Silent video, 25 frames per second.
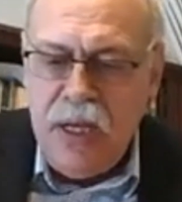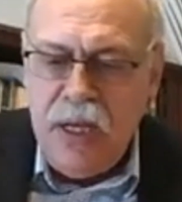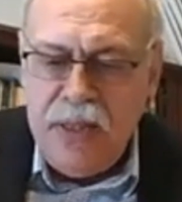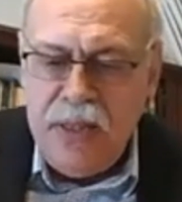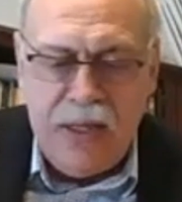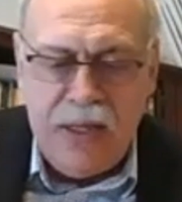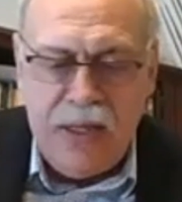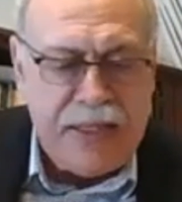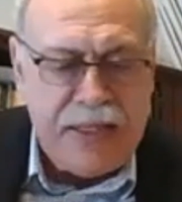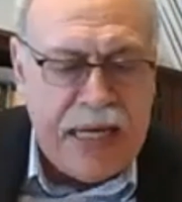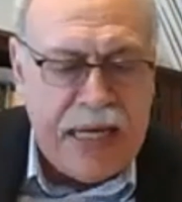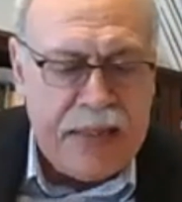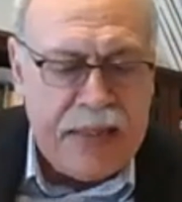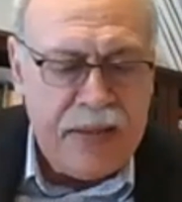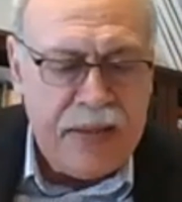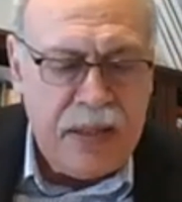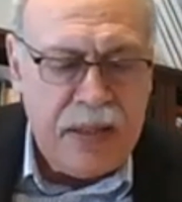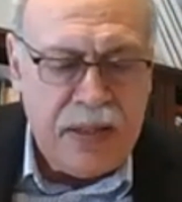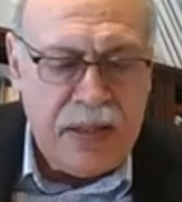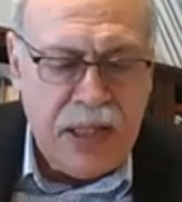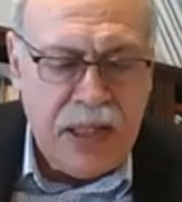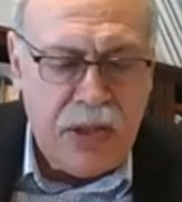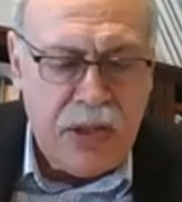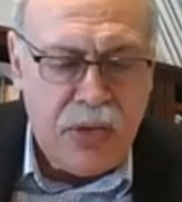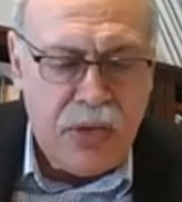the
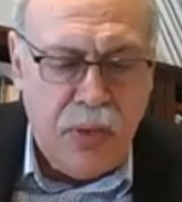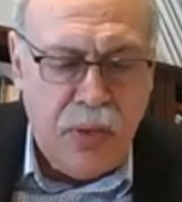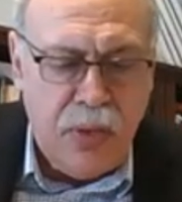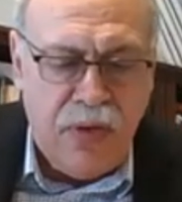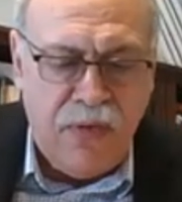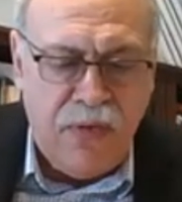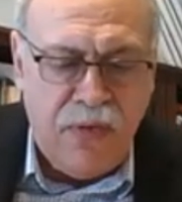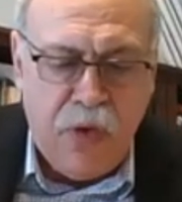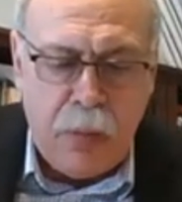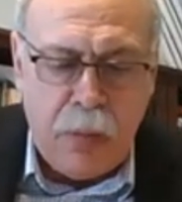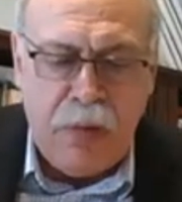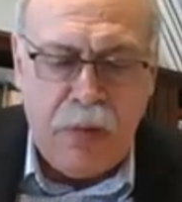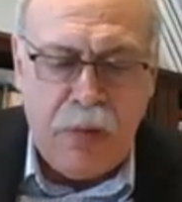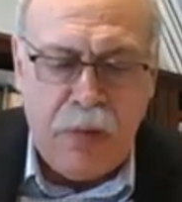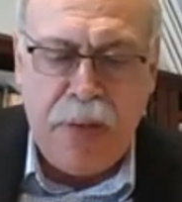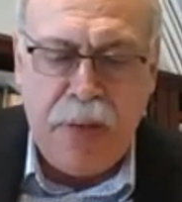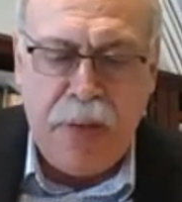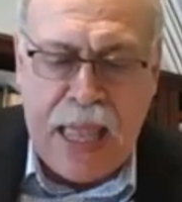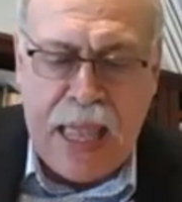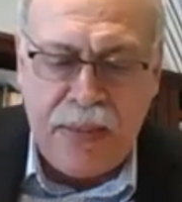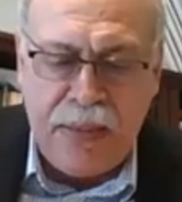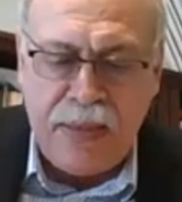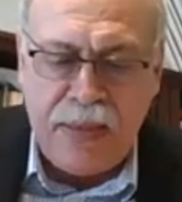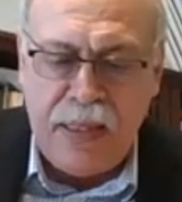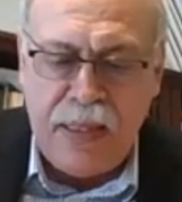tendency toward a form of
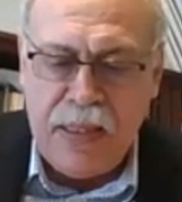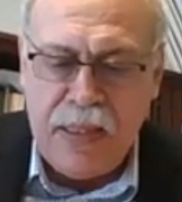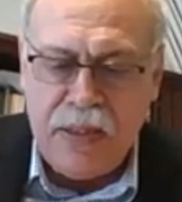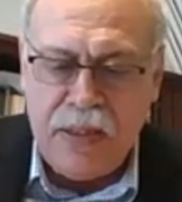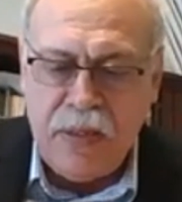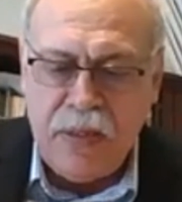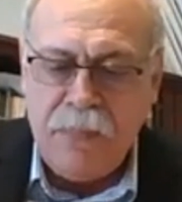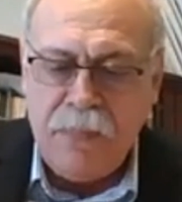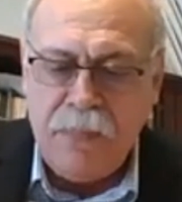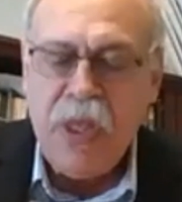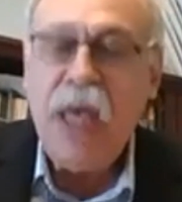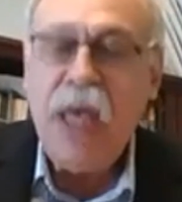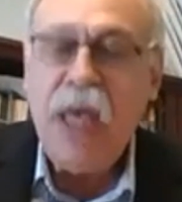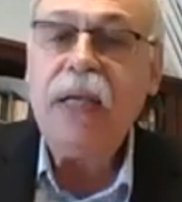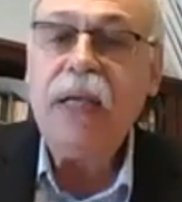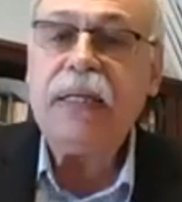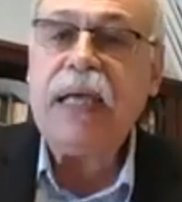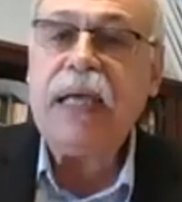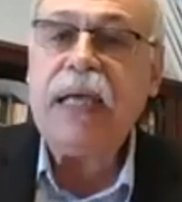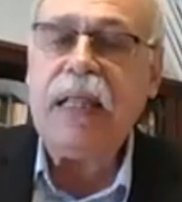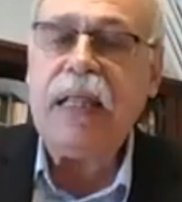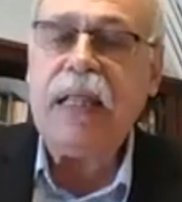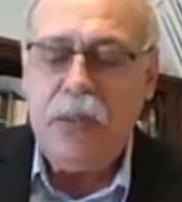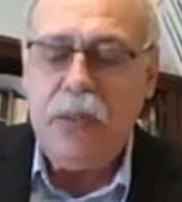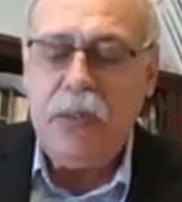pantheism
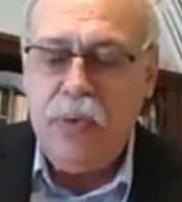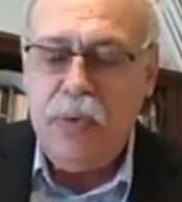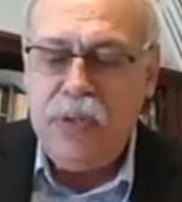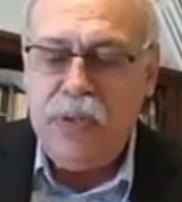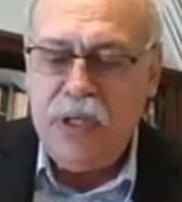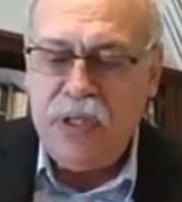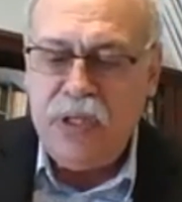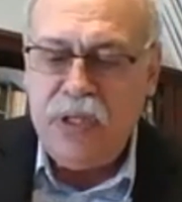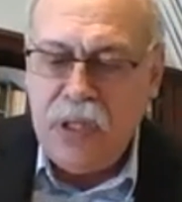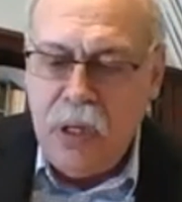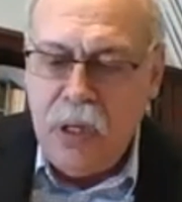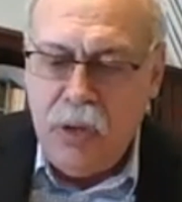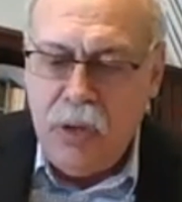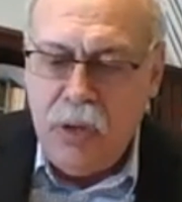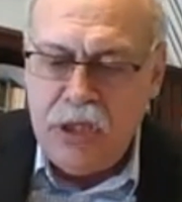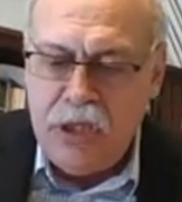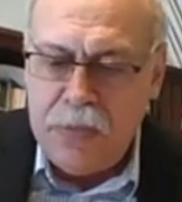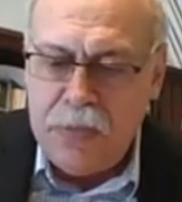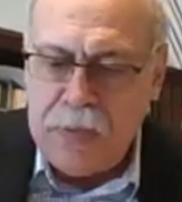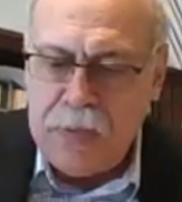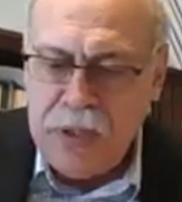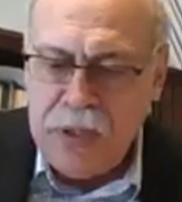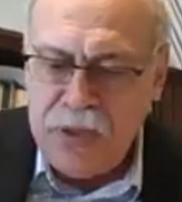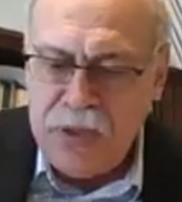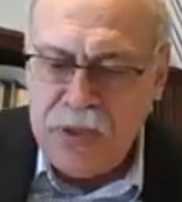tallied with his own
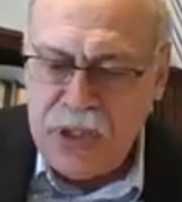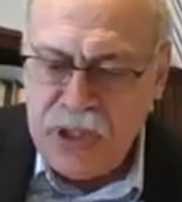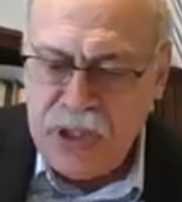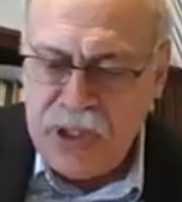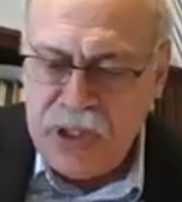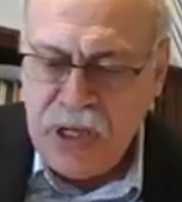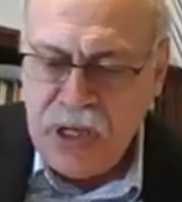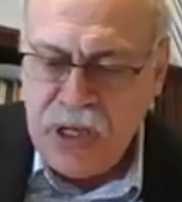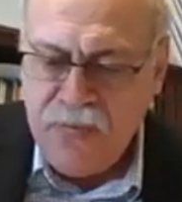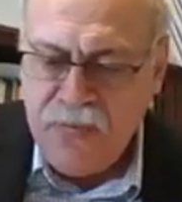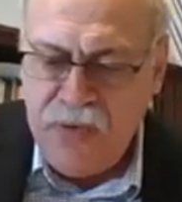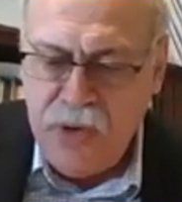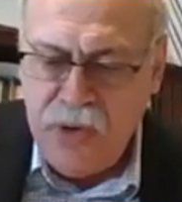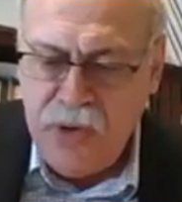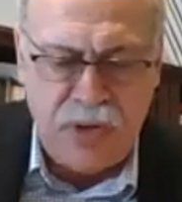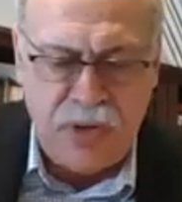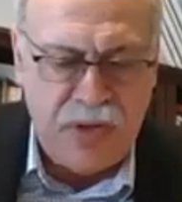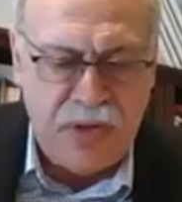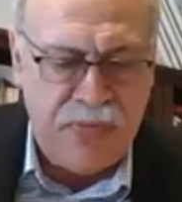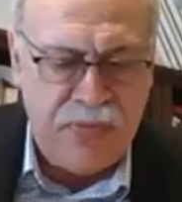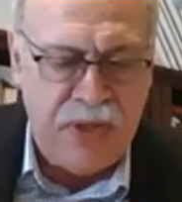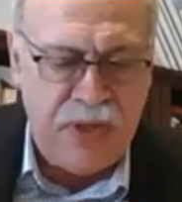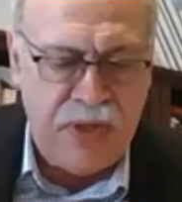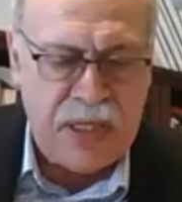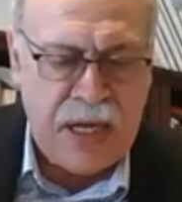Spinozistic views
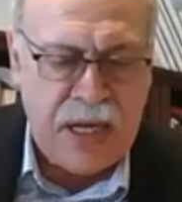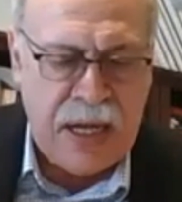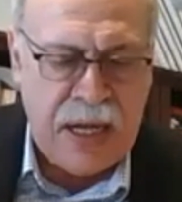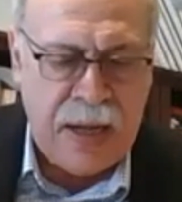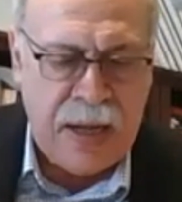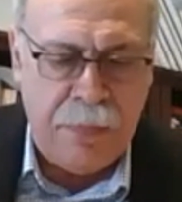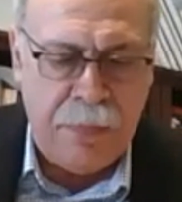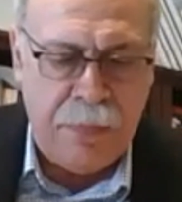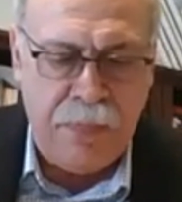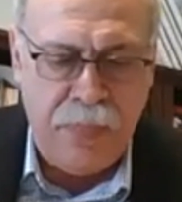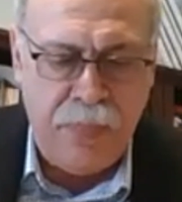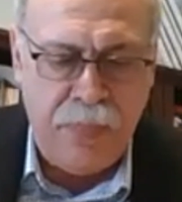of the time.